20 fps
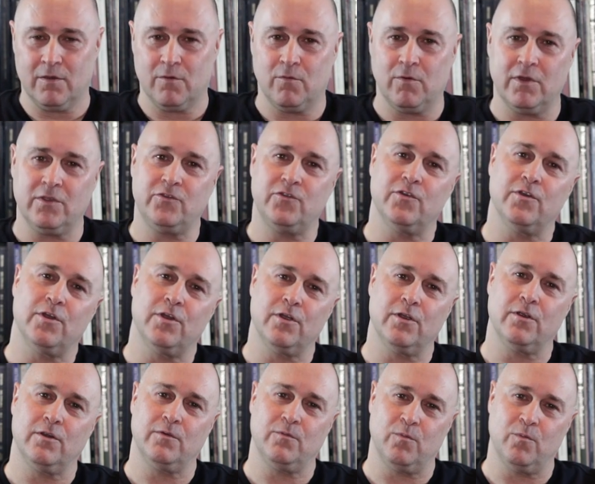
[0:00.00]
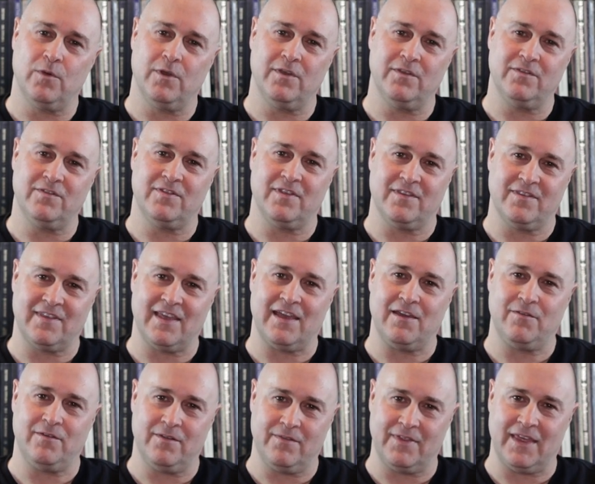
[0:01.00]
What you heard was the
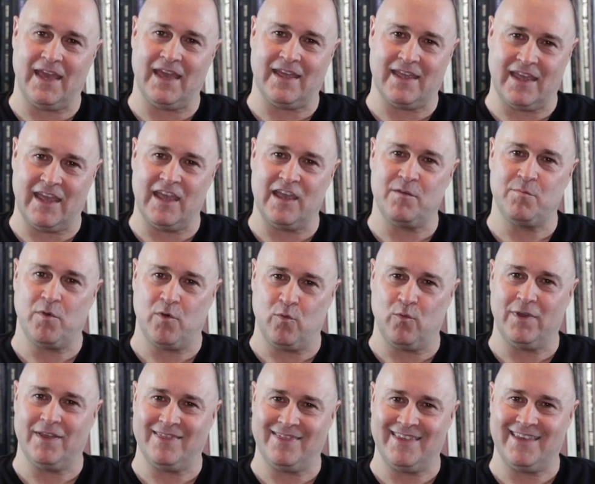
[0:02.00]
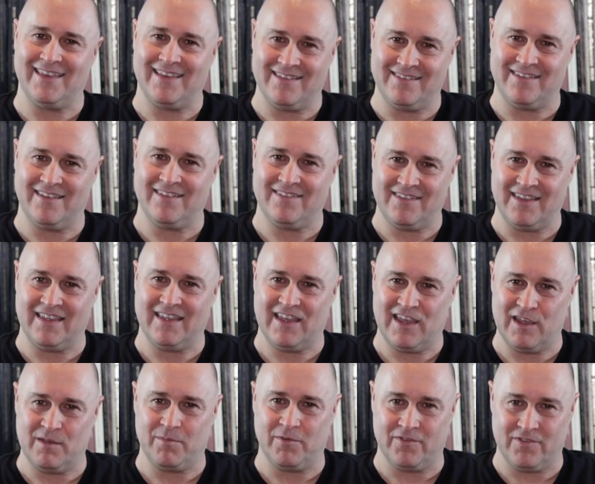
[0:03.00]
sound of that cable with the existing
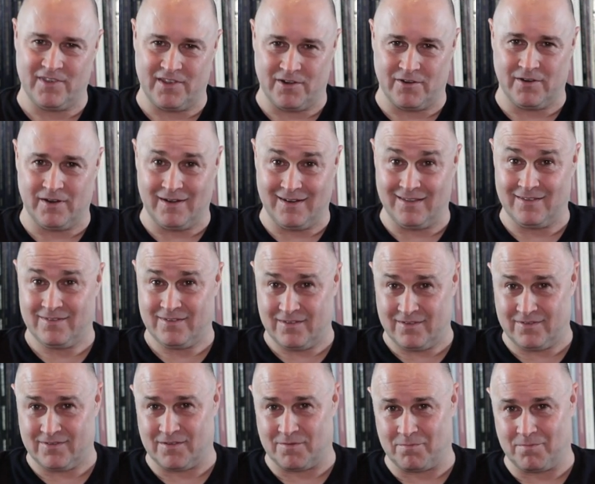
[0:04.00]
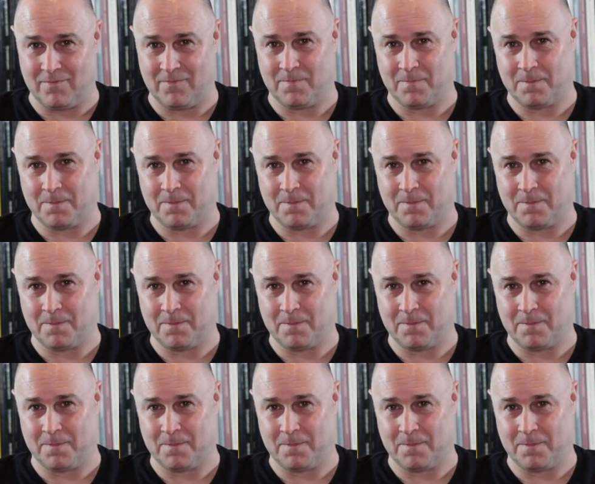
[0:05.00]
cables that are in the system.